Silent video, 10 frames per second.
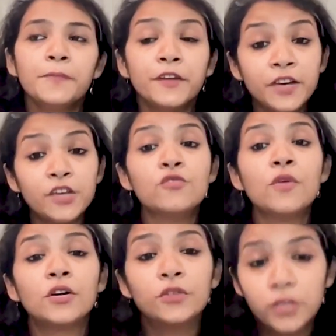the way you
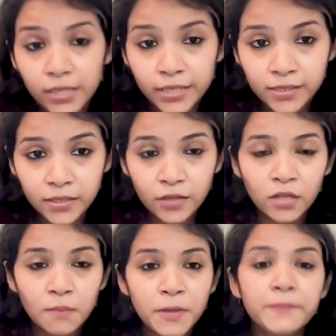want to release it or
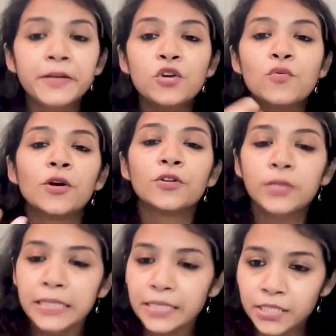the people you want to
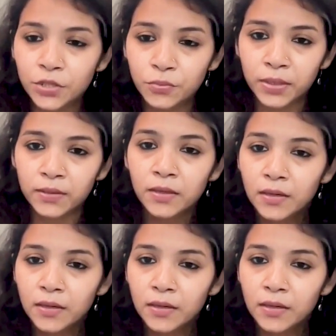release it with,